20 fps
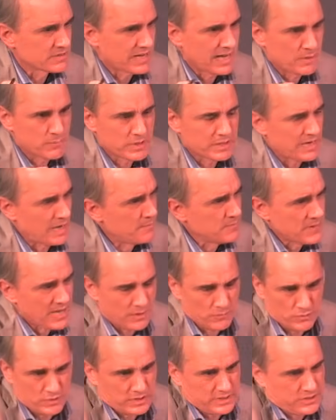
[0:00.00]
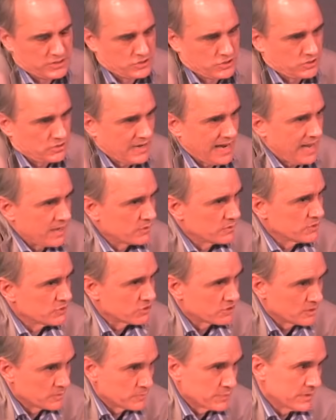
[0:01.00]
of time when I'm not really sure how to
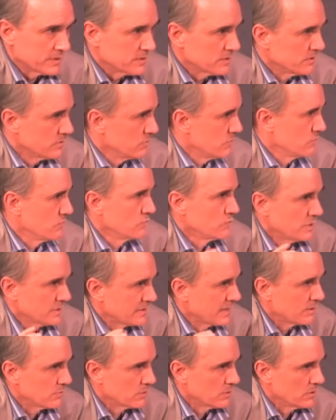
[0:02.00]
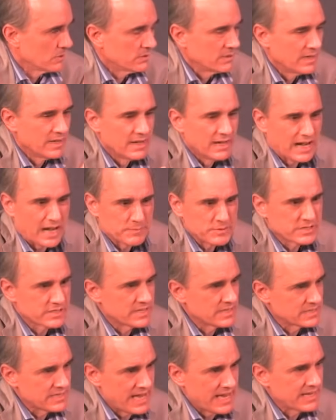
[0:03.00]
interpret what they wrote. I'm just
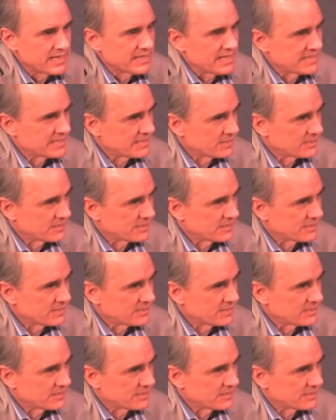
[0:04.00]
going to take it as